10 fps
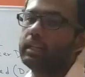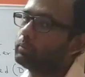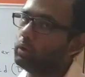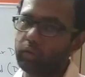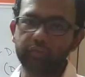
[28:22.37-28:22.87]

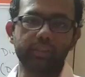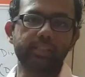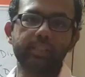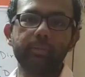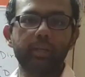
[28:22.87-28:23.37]
will obviously
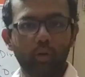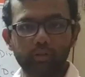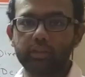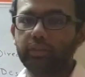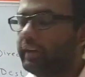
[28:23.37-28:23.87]
be a
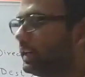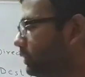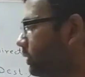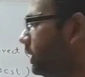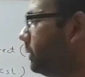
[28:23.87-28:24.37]
non-zero value,
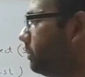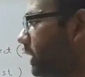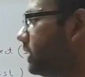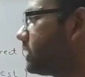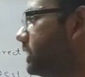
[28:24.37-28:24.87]

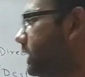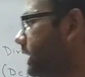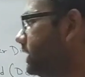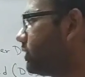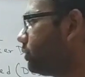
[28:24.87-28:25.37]
because
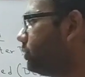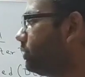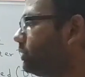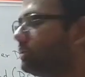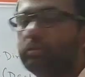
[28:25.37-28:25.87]
these two
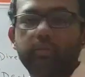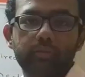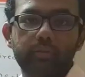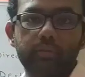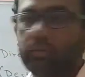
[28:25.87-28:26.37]

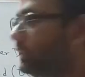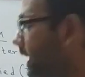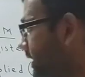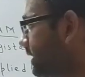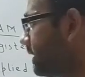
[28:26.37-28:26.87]

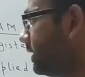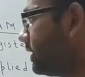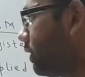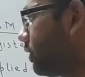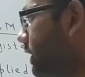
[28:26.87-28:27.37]
registers
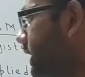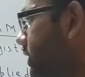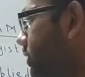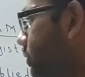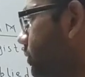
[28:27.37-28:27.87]
or these
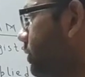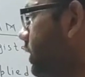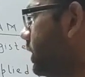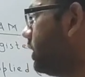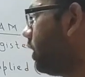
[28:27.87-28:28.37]
two
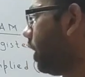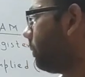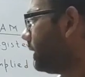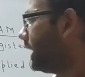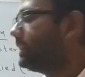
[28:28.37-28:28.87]

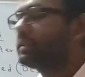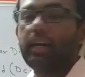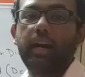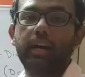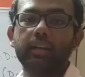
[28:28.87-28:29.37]
operands
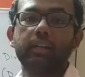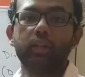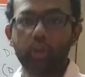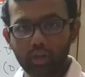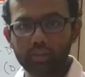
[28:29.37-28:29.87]
are
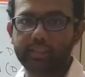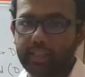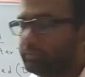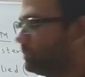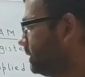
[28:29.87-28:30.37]
not
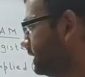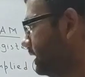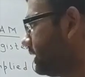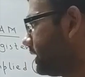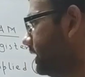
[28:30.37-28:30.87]
same.
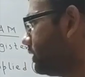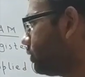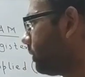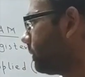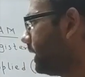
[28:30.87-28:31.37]
Since these two
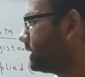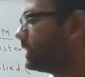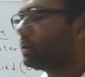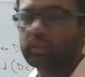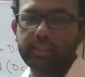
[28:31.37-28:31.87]
operands are
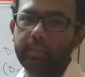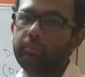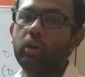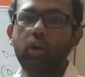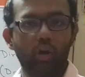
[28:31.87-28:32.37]
not same,
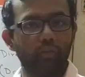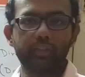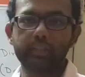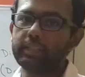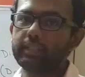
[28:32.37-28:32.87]

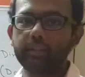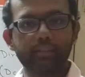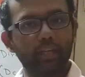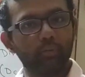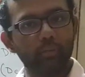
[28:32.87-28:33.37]
obviously the
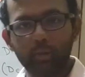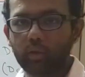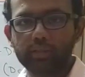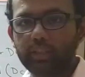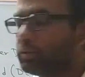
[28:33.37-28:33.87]
result will be
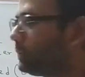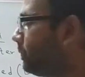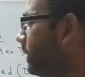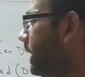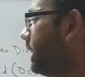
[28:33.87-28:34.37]
non-zero.
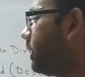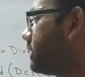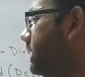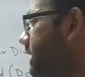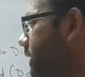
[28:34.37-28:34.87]
Now,
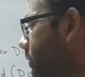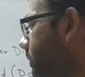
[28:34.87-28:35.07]
since it will be